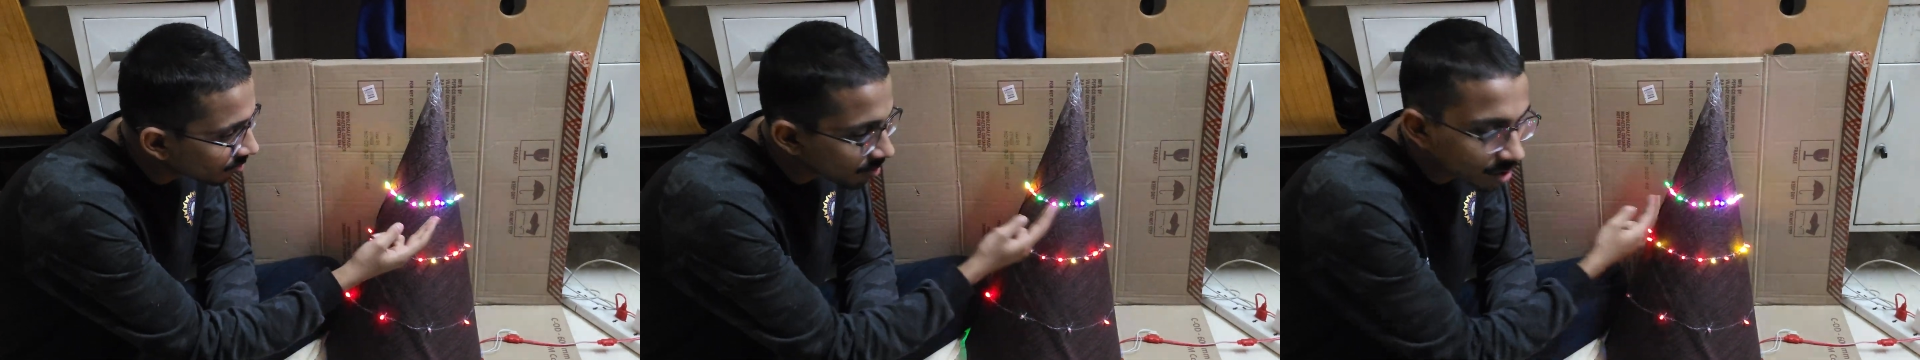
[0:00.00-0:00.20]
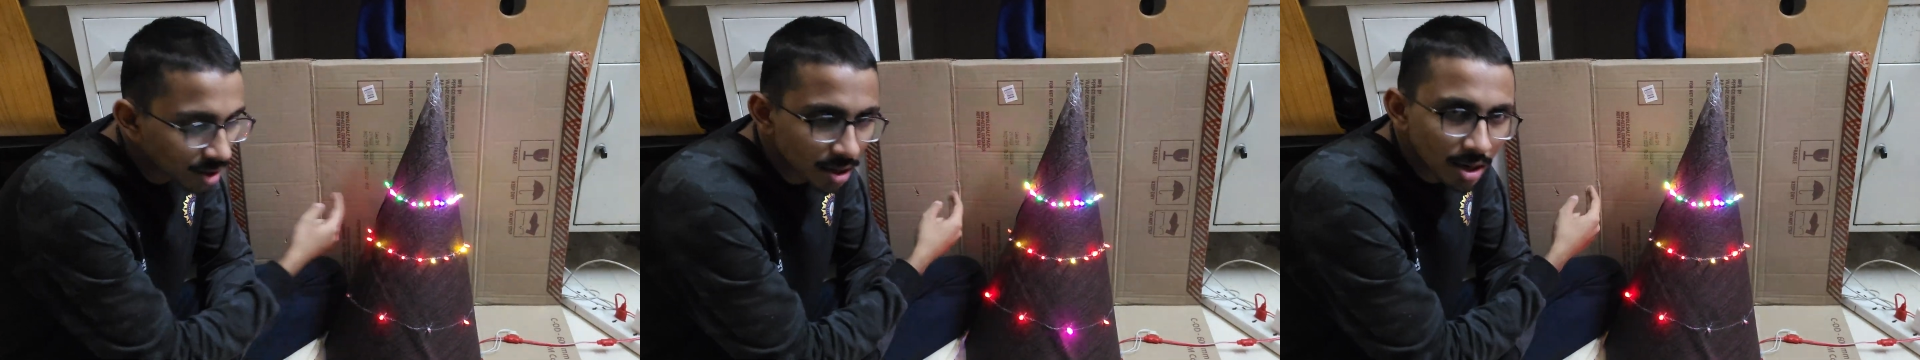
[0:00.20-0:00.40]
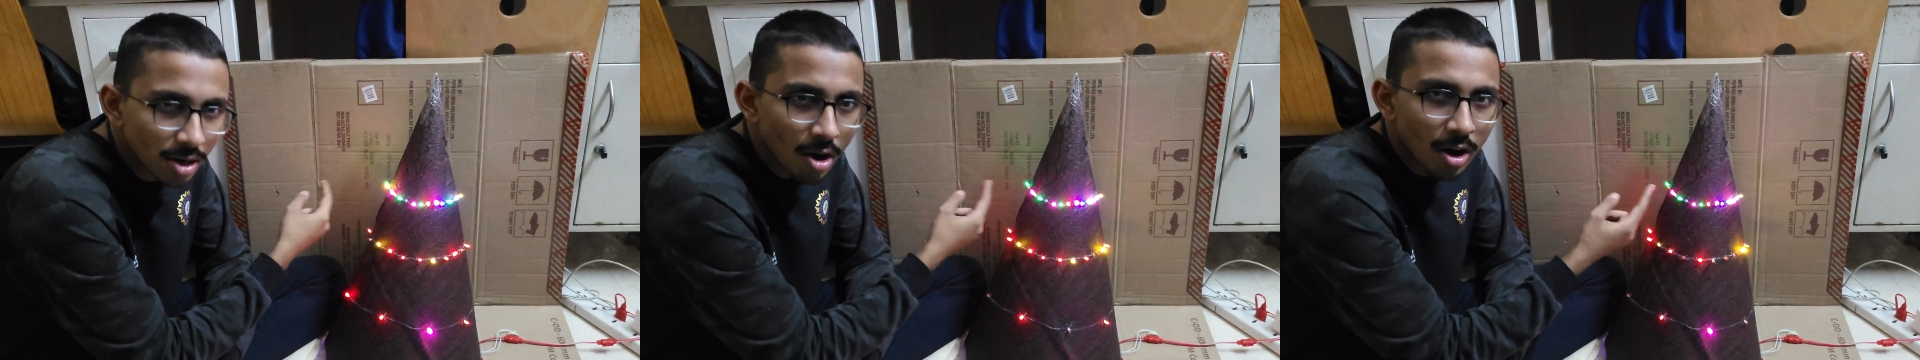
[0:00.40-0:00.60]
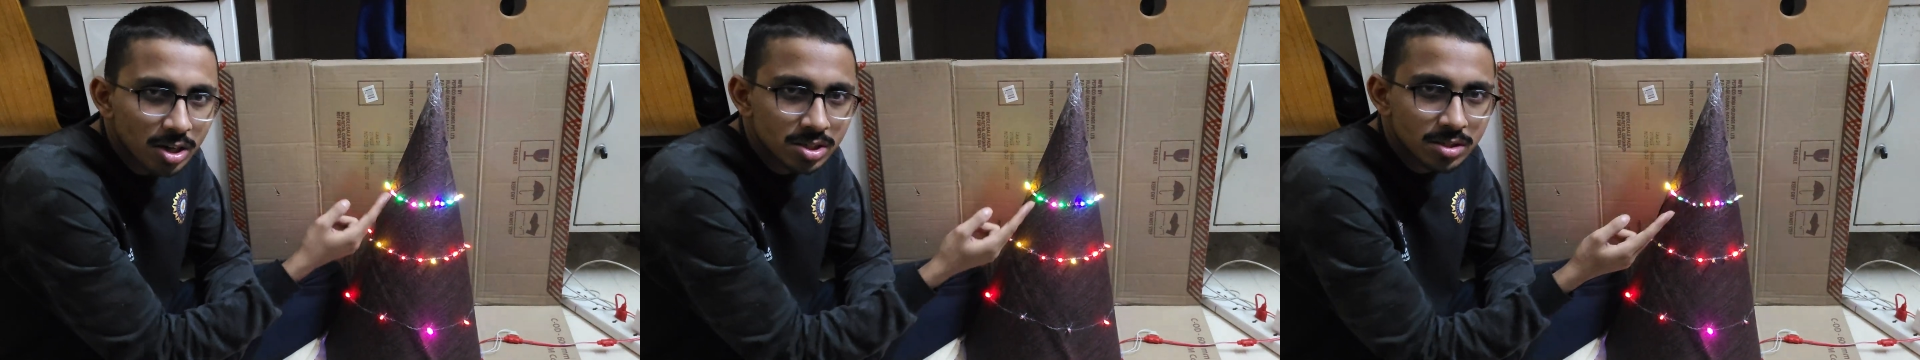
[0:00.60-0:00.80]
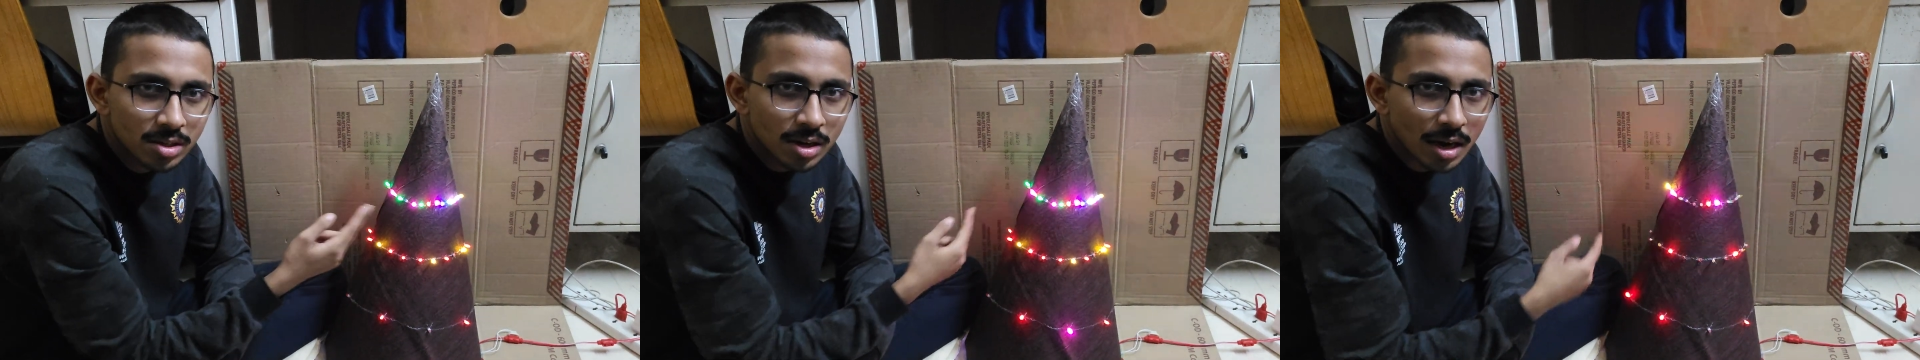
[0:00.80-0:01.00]
the
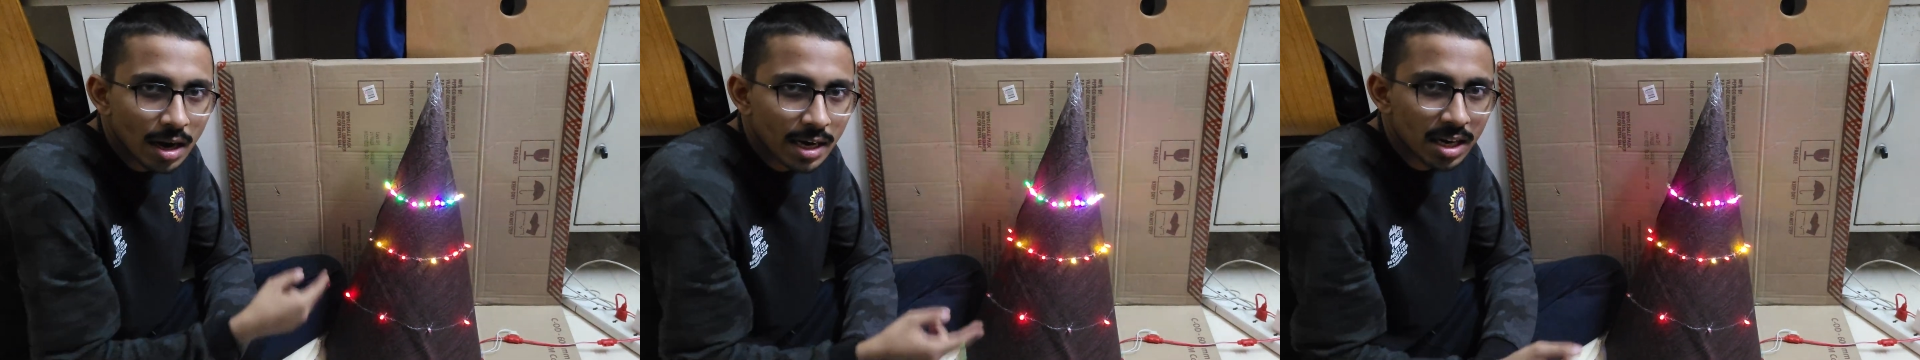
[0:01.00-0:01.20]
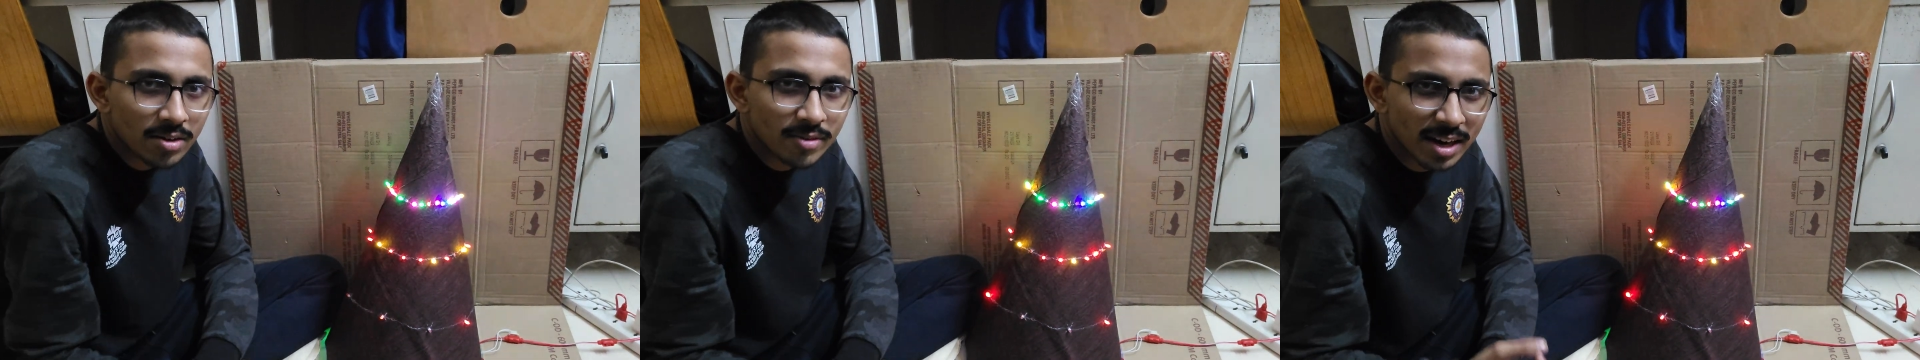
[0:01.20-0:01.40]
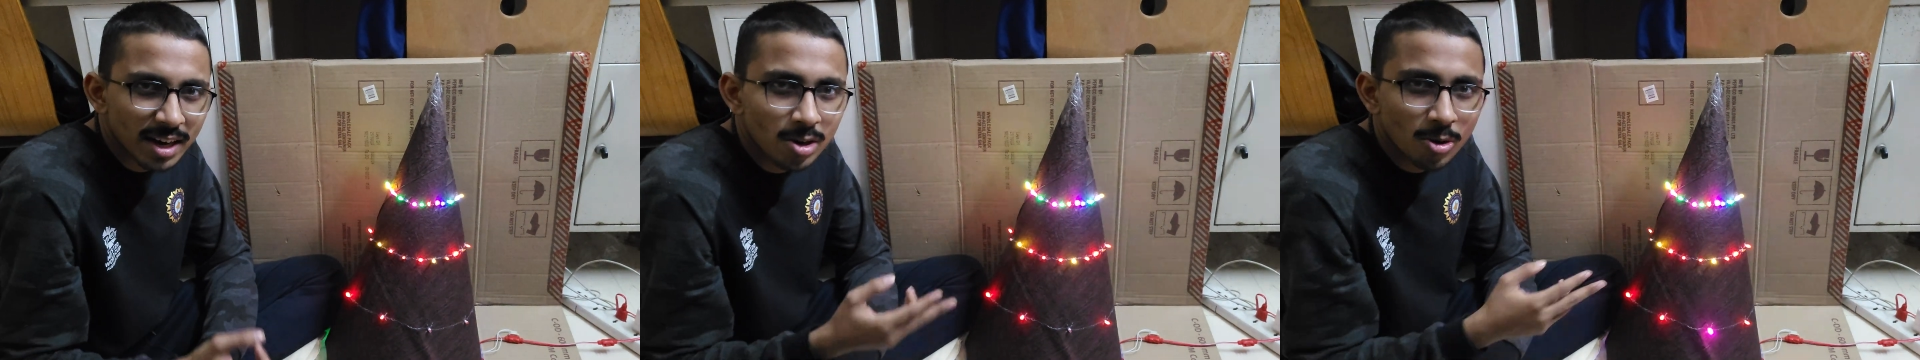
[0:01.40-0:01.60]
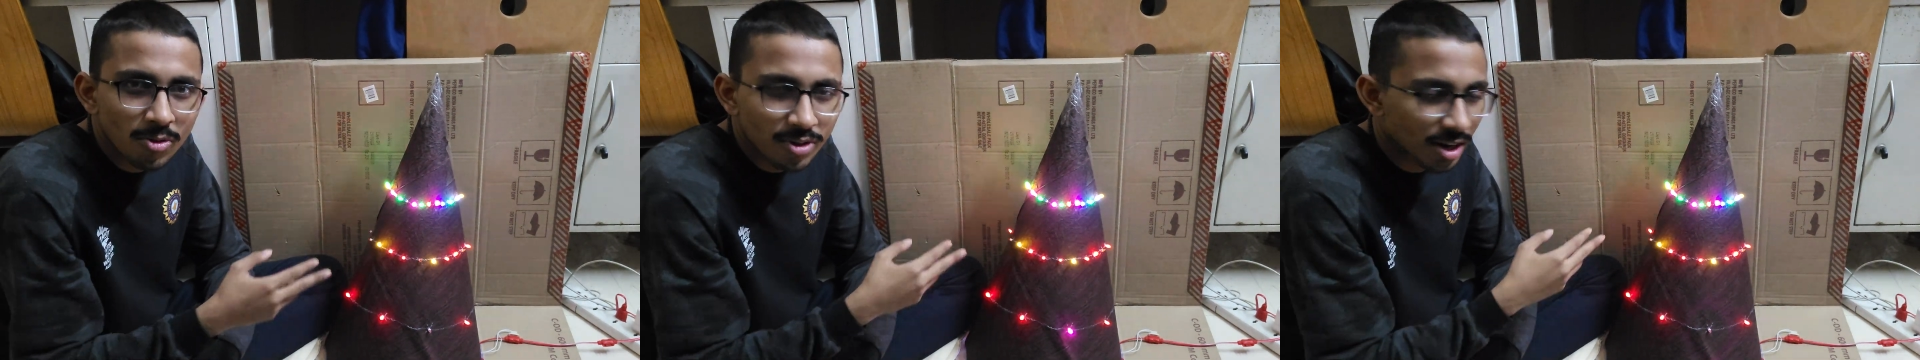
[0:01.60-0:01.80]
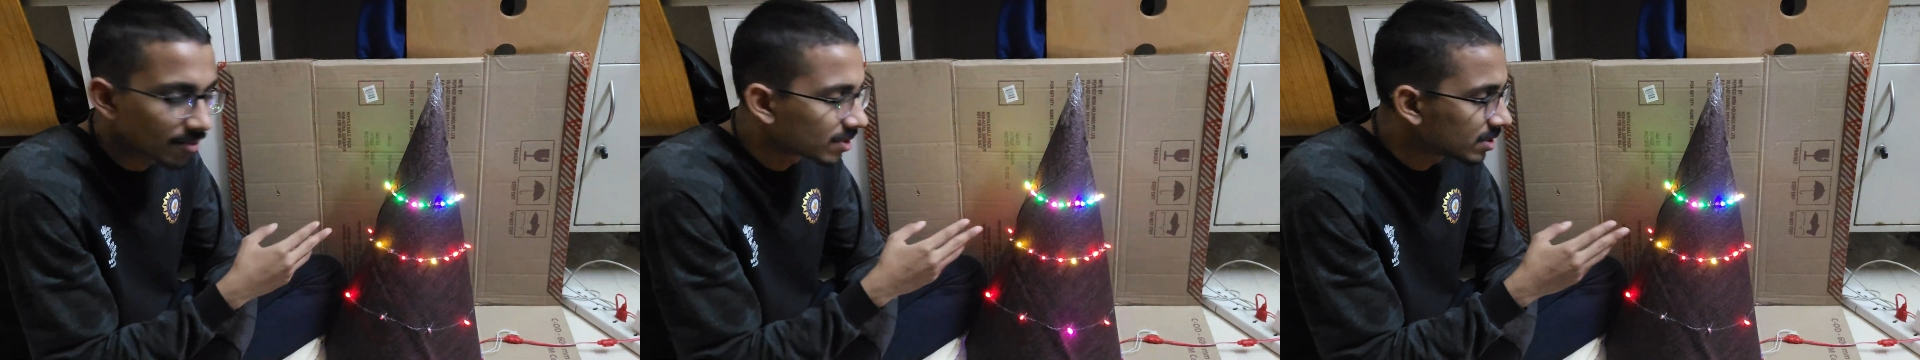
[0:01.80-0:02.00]
dogs at a very low
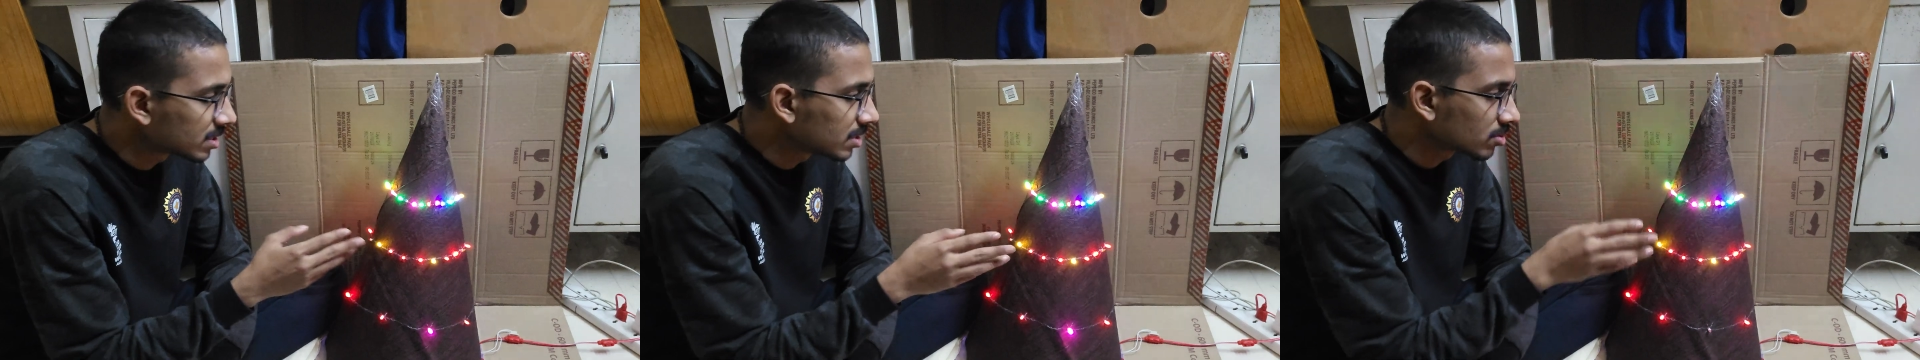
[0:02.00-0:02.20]
frequency,